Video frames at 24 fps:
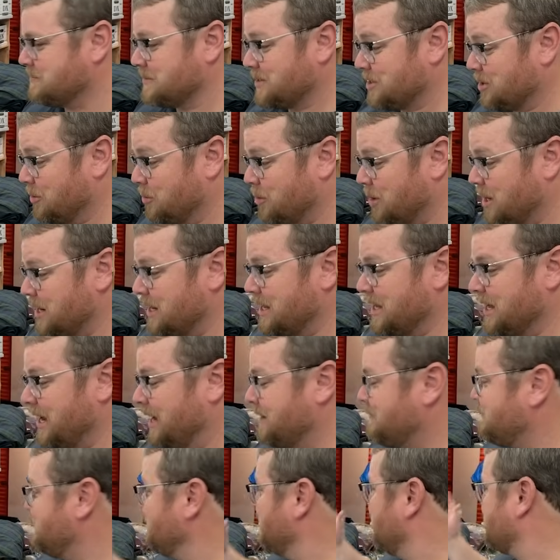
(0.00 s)
So we're going to, I
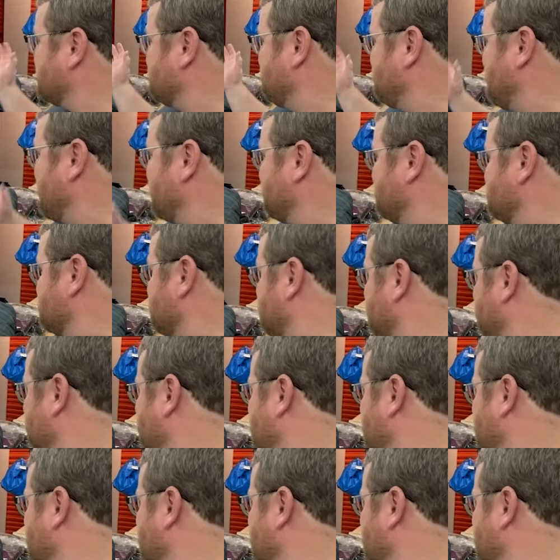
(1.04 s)
feel like the battery's going to go